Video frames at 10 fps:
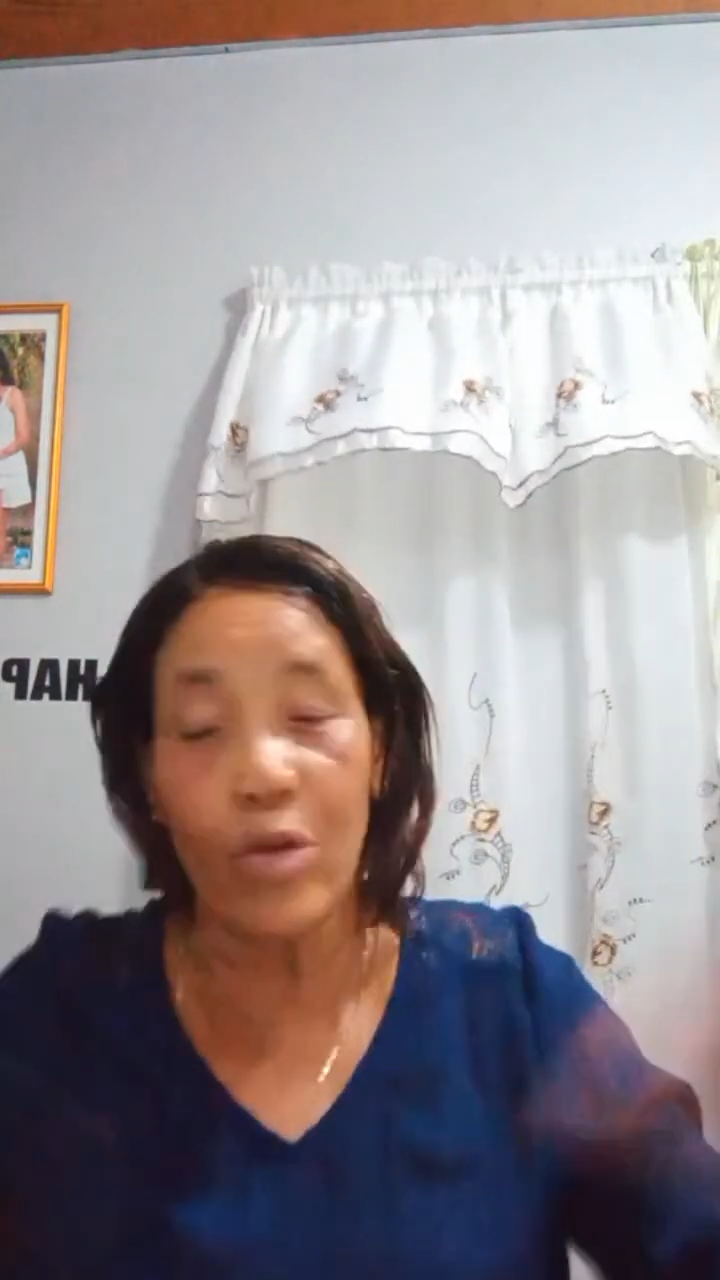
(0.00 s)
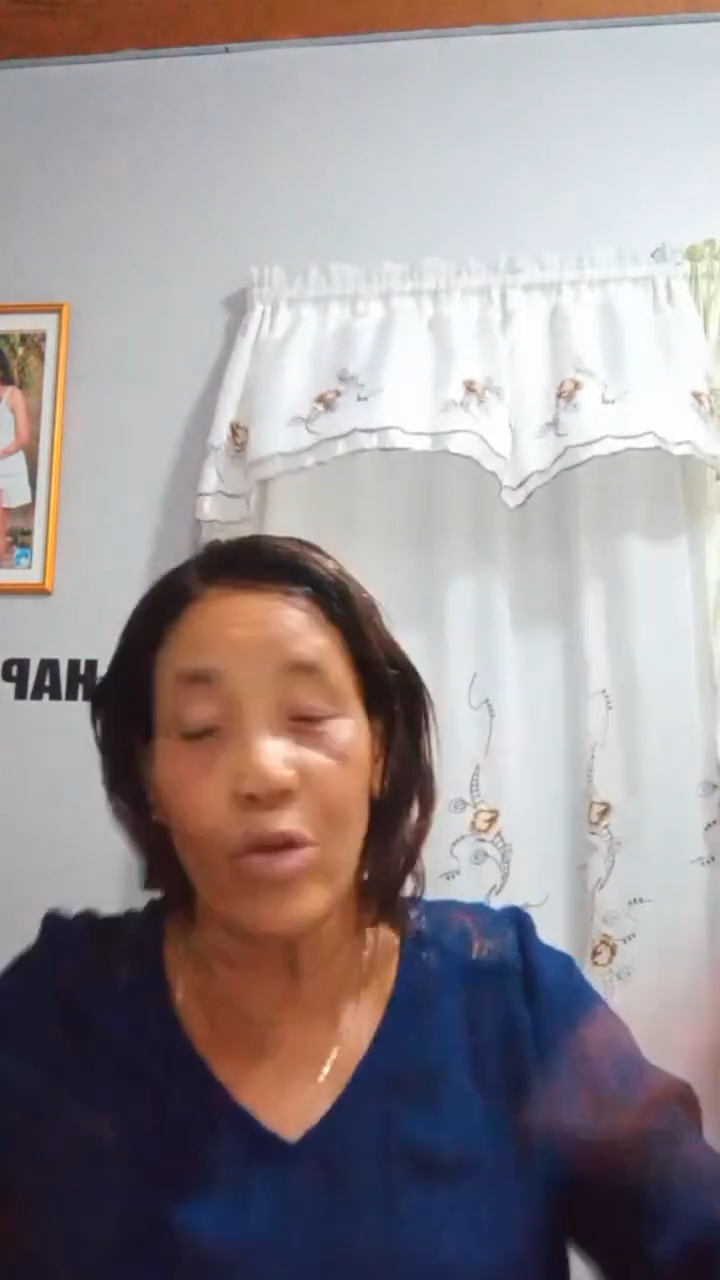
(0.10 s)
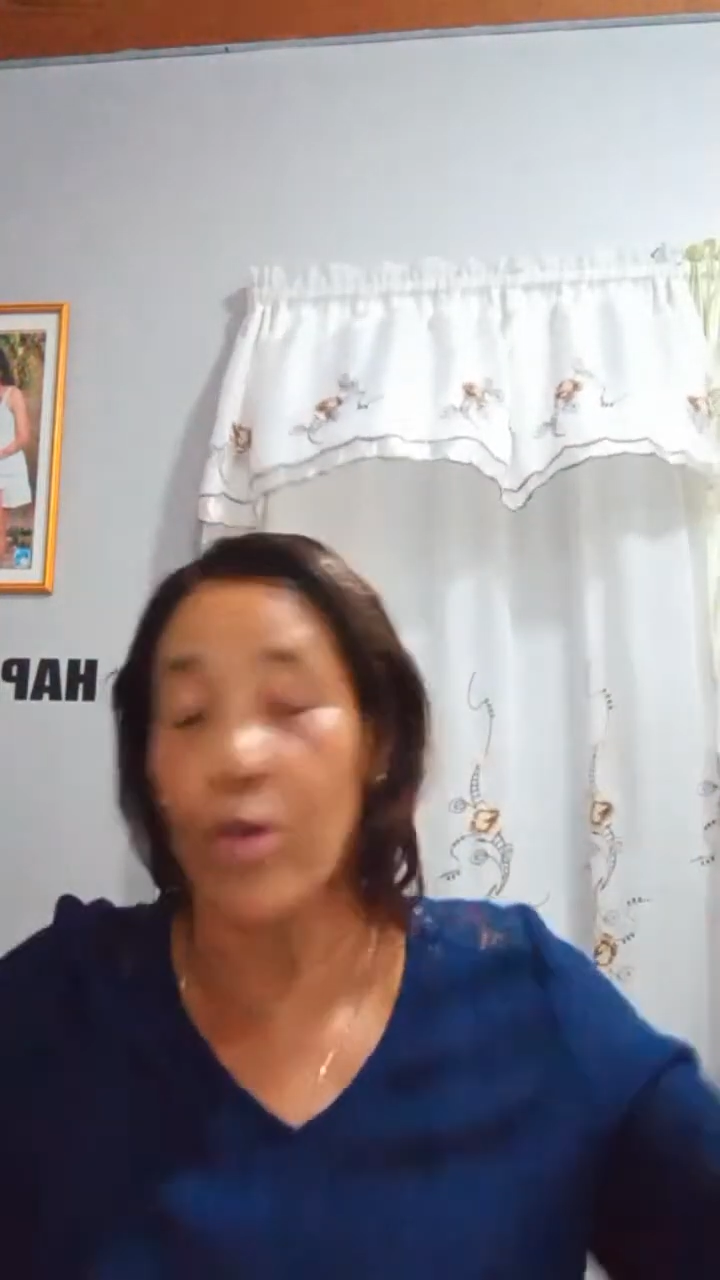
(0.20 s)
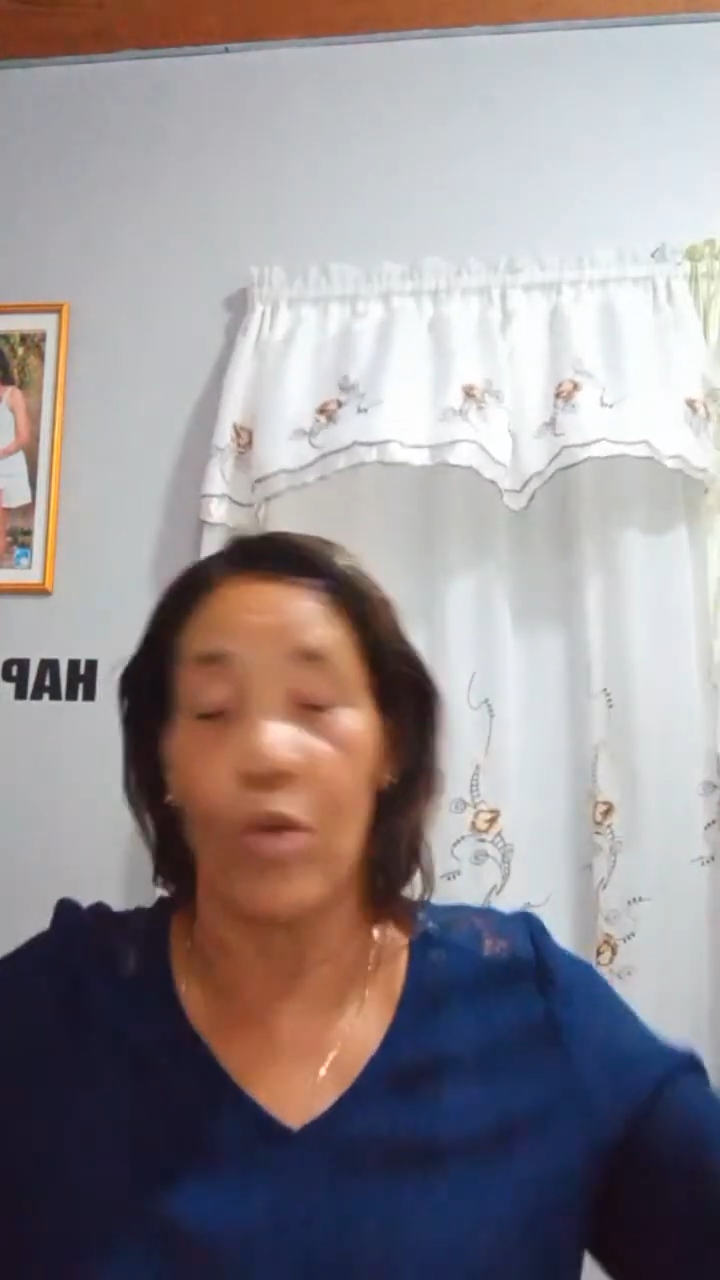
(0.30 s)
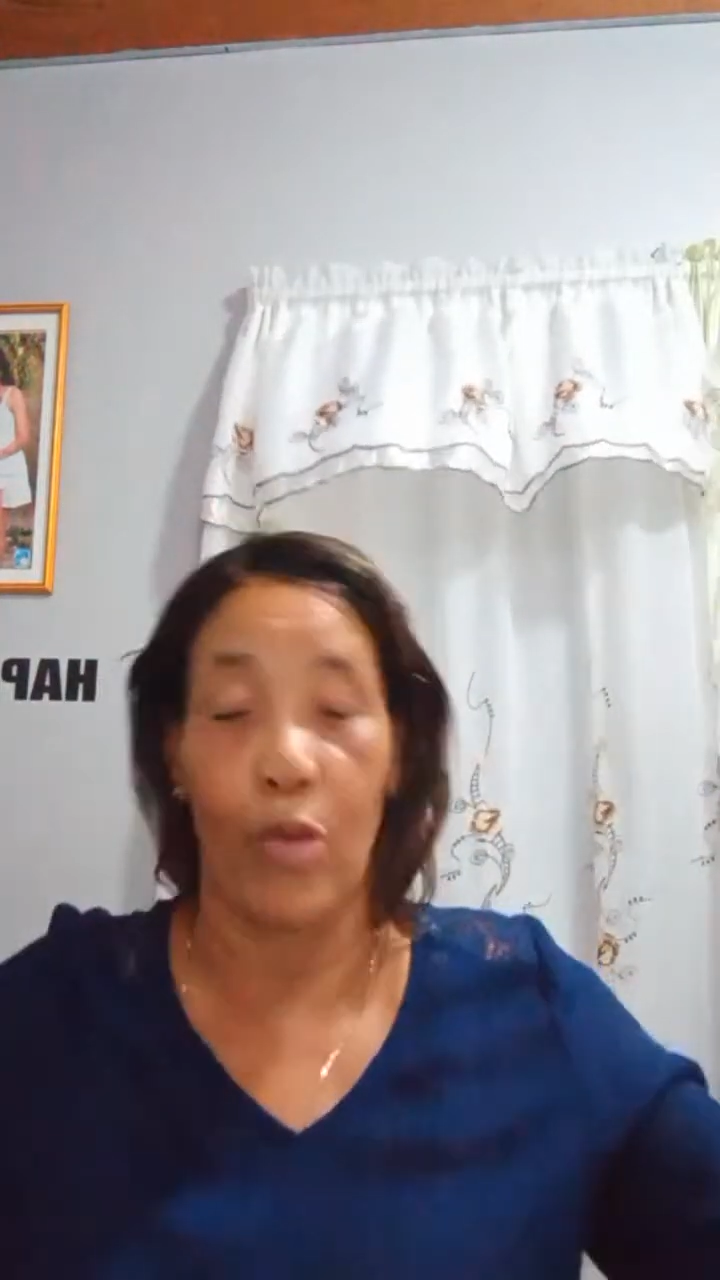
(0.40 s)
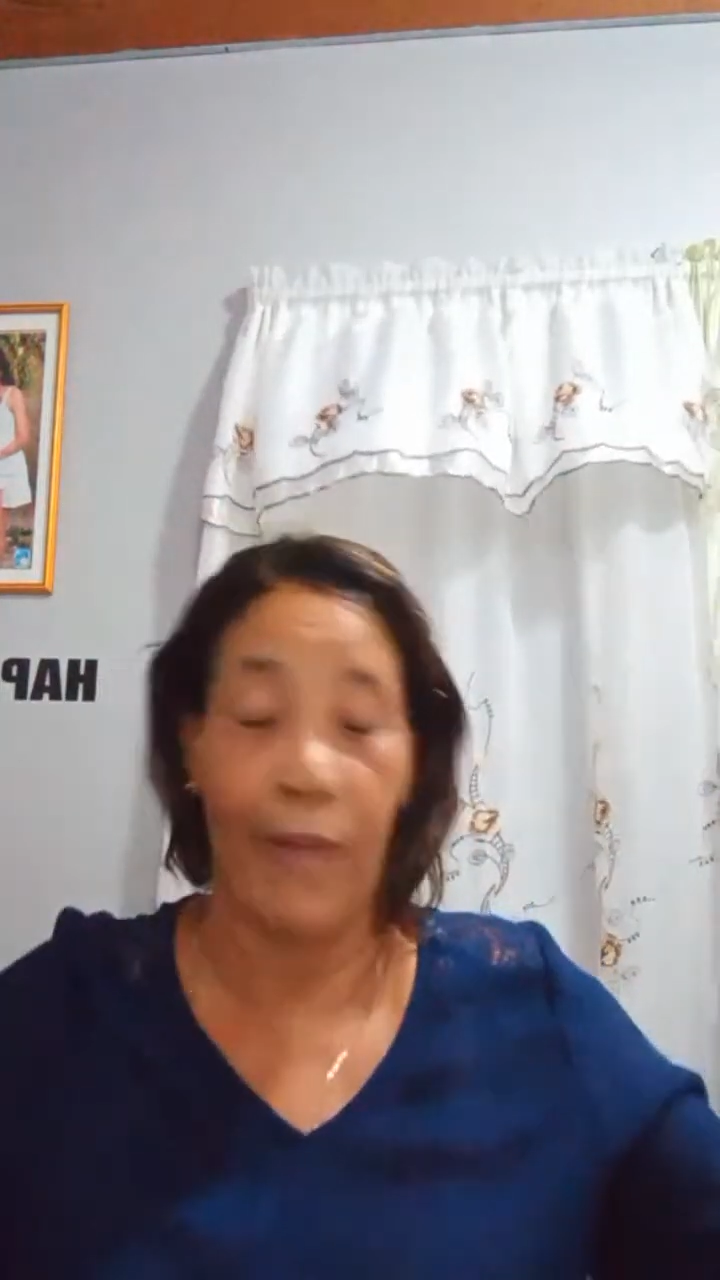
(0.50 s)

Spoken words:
I don't know.